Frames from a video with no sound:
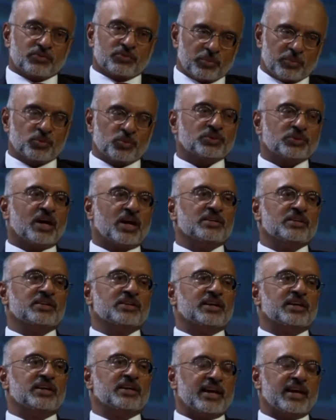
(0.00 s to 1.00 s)
From
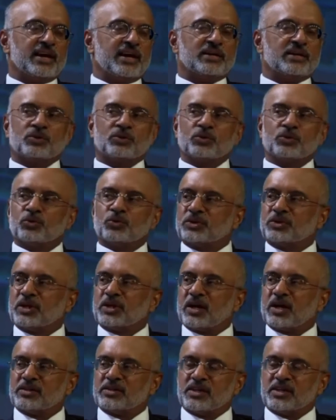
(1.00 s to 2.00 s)
2010 to
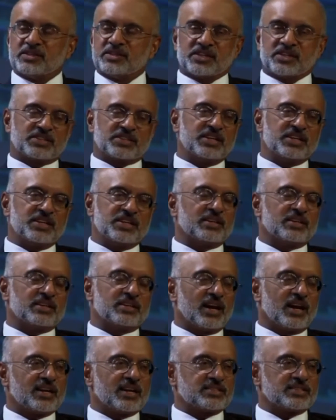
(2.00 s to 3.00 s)

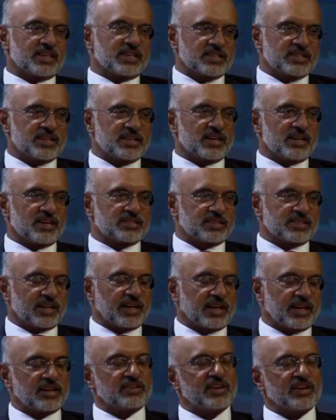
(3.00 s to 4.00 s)
2016, the last 6 years
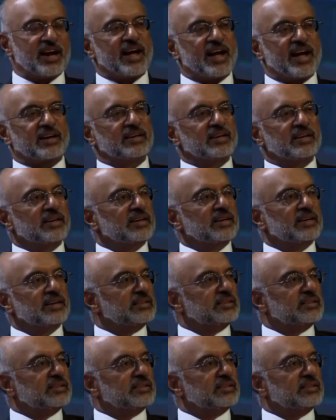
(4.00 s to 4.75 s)
that I tracked,